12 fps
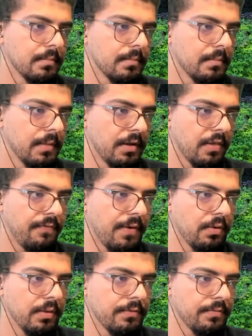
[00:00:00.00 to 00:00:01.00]
They just
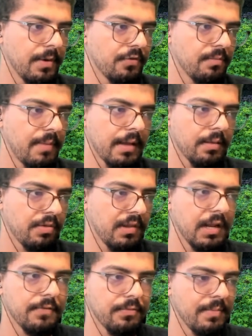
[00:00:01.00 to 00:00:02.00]
funnel information back. There's an
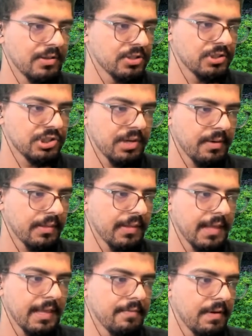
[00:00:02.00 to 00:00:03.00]
information sharing
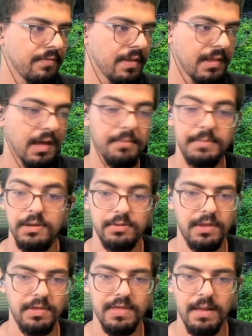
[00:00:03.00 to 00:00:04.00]
thing. Even if they come here
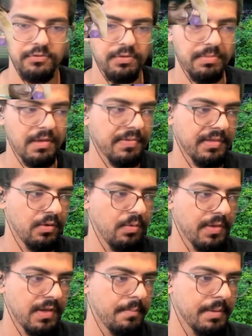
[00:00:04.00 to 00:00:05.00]
and they establish themselves as a
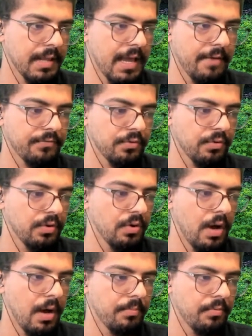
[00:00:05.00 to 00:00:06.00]
U.S. company after, you
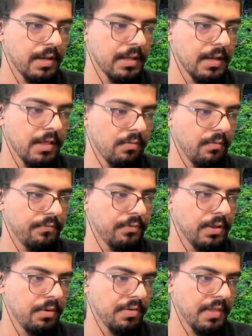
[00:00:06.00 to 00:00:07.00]
know, operating in Israel for
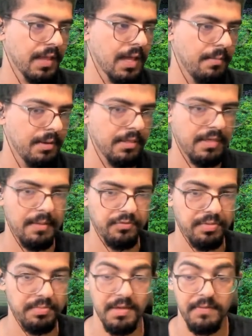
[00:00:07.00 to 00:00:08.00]
years, and they come and
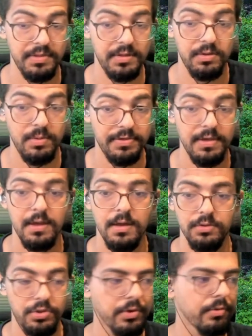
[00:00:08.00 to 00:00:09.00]
establish themselves in the U.S.,
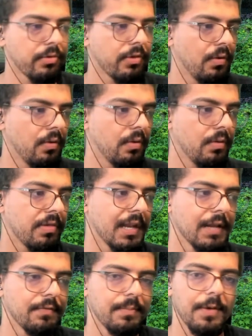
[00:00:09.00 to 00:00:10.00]
they're still
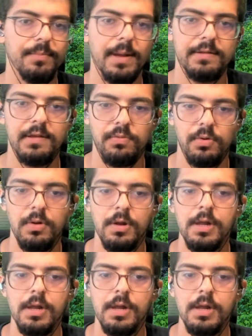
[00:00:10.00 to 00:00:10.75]
sending information back to Israel.